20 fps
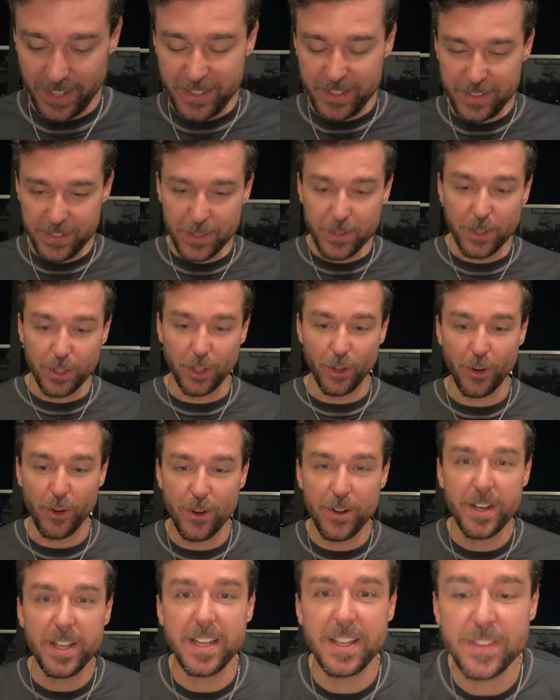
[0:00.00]

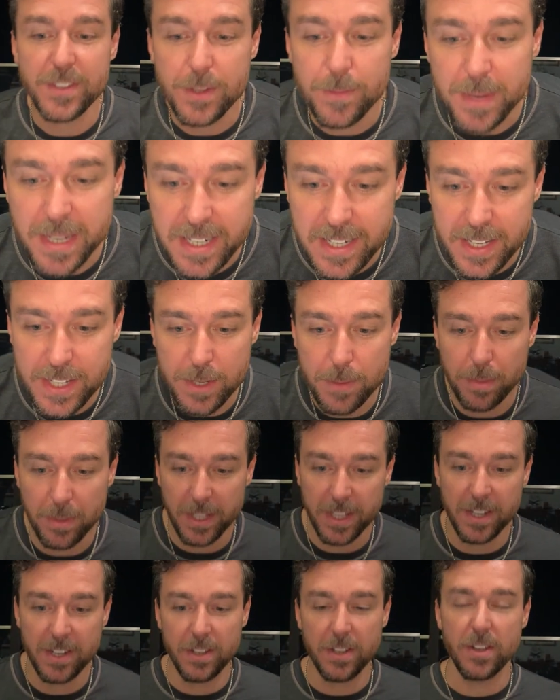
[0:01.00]
learn and to be
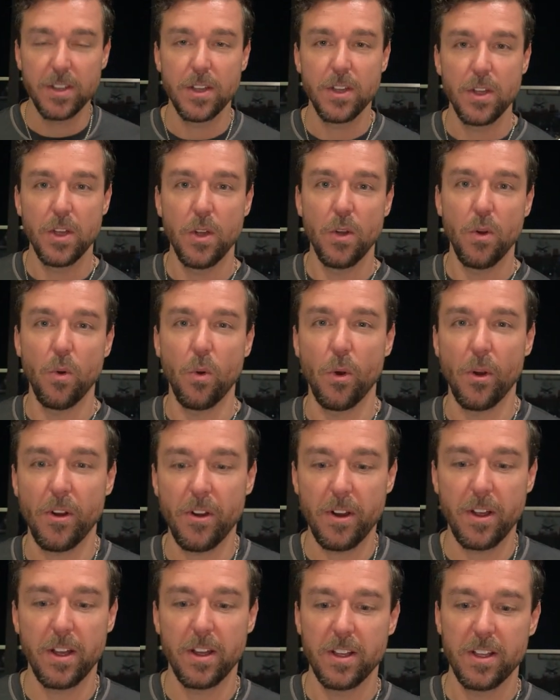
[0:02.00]
disciplined,
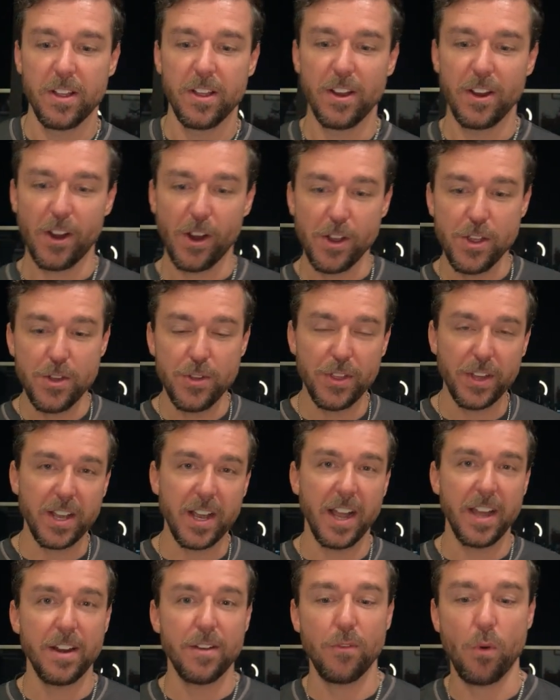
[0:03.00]
or are you the
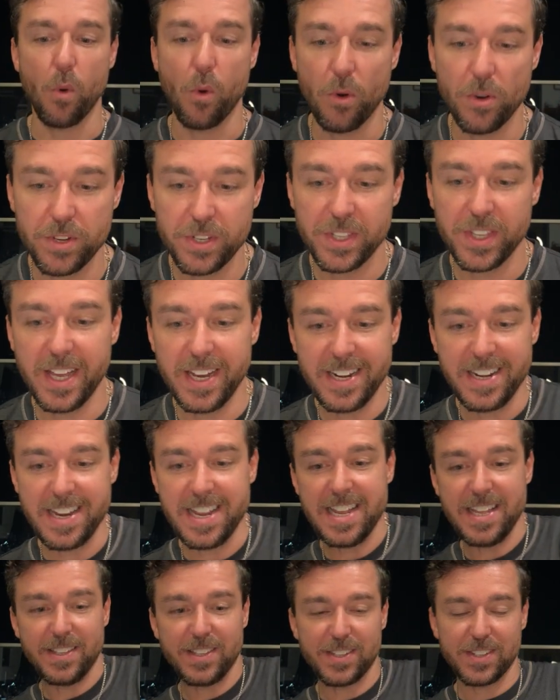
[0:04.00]
kind of horse that
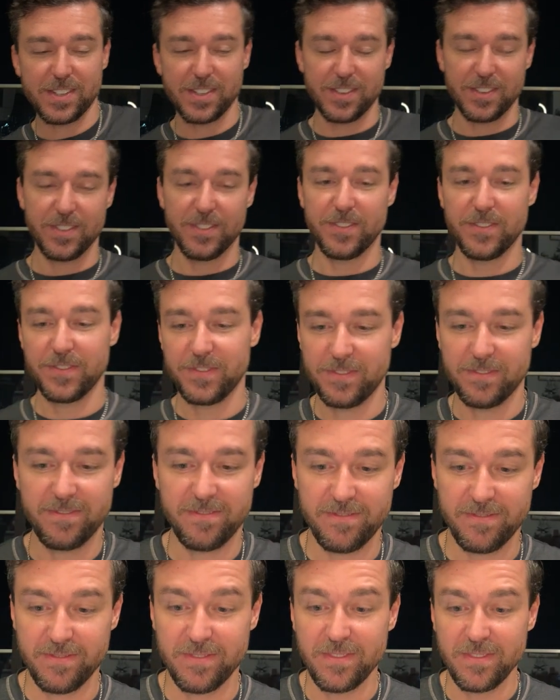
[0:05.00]
needs
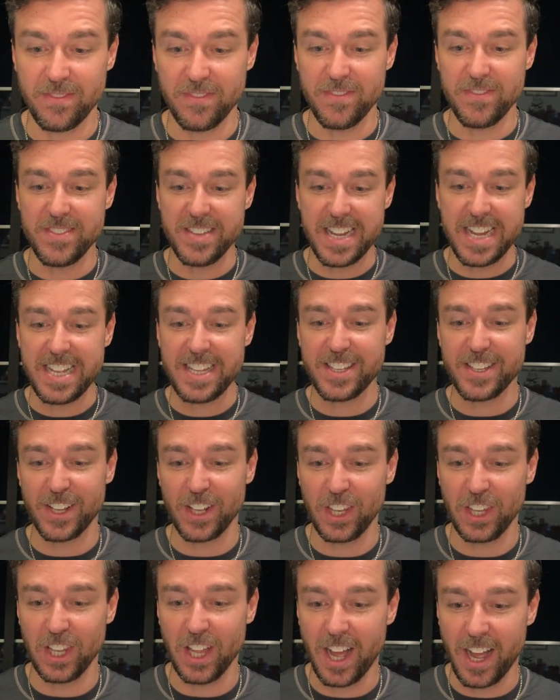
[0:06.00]
a
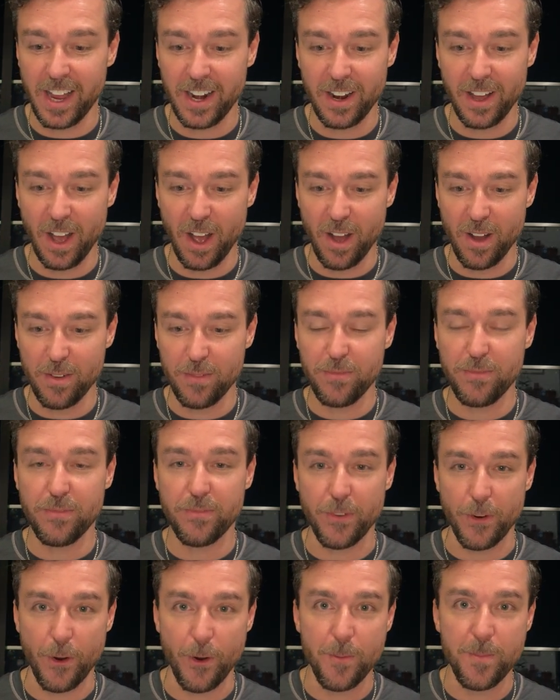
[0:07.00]
lot of
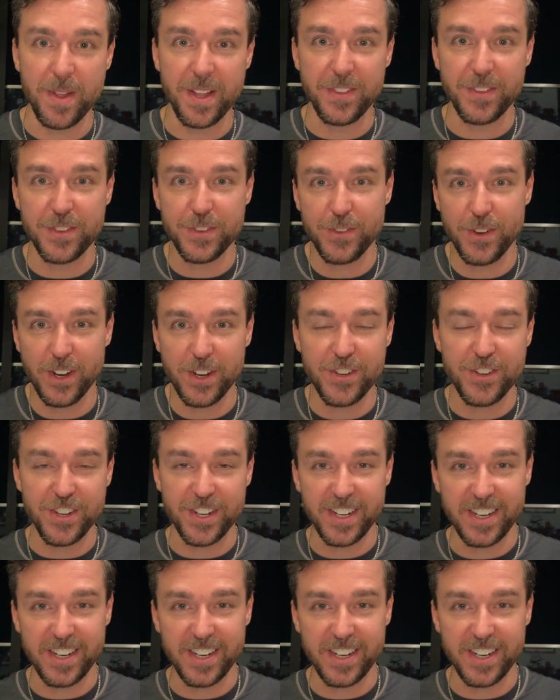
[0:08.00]
firm instruction?